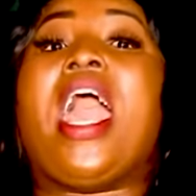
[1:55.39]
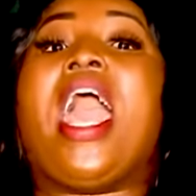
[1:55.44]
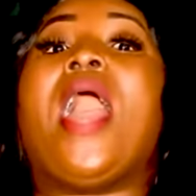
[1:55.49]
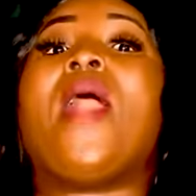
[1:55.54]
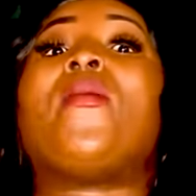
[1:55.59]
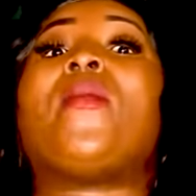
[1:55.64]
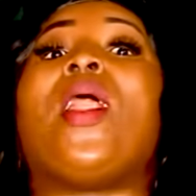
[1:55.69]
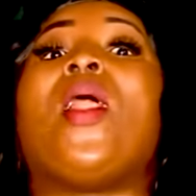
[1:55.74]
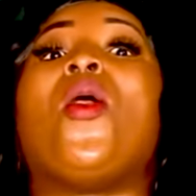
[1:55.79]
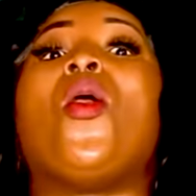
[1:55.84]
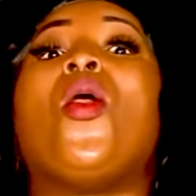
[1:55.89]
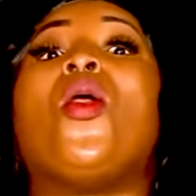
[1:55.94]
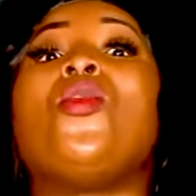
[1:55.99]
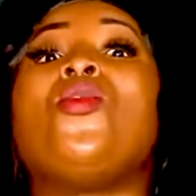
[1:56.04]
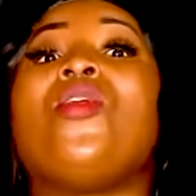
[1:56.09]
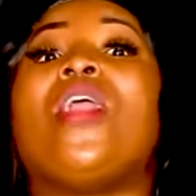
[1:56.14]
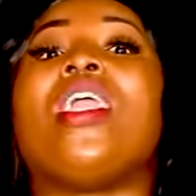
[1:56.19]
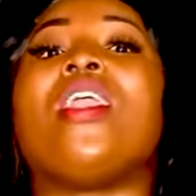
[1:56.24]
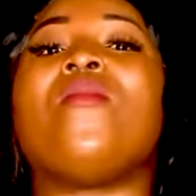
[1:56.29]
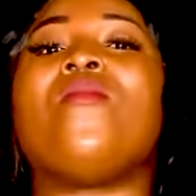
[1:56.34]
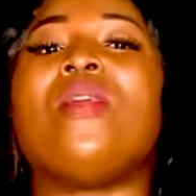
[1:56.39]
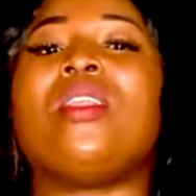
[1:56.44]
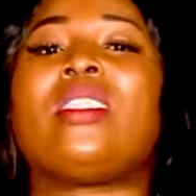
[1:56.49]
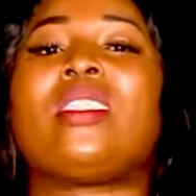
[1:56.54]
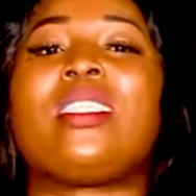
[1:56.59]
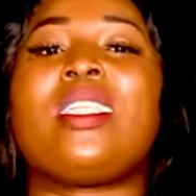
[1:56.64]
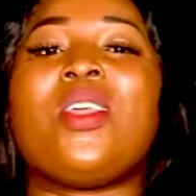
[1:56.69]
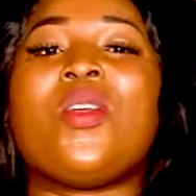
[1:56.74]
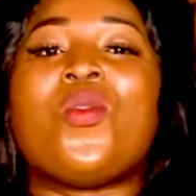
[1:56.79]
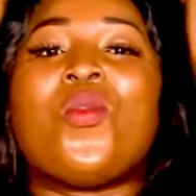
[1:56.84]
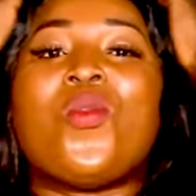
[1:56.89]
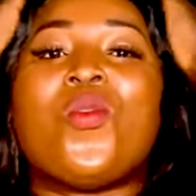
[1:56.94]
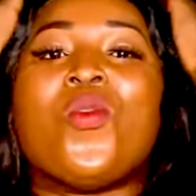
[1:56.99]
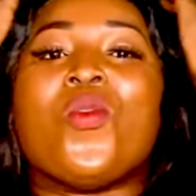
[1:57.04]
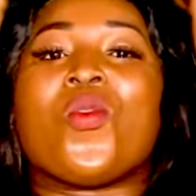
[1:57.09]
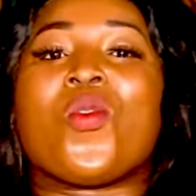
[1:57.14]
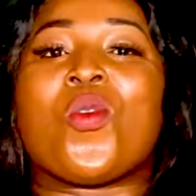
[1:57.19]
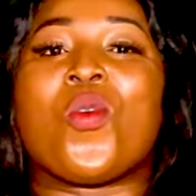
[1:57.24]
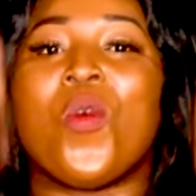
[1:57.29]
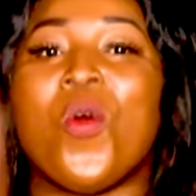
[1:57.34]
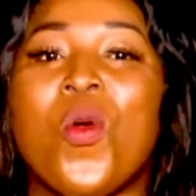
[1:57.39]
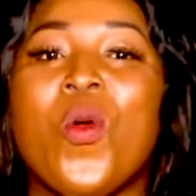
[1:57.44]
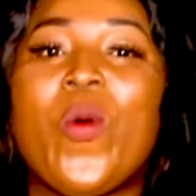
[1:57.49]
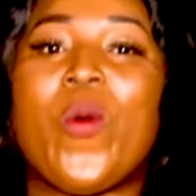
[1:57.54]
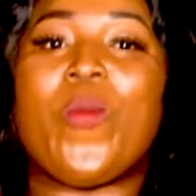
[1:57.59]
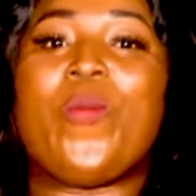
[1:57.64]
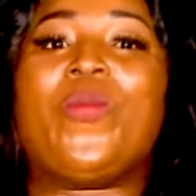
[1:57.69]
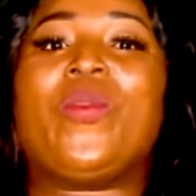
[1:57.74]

and my onion in between who cook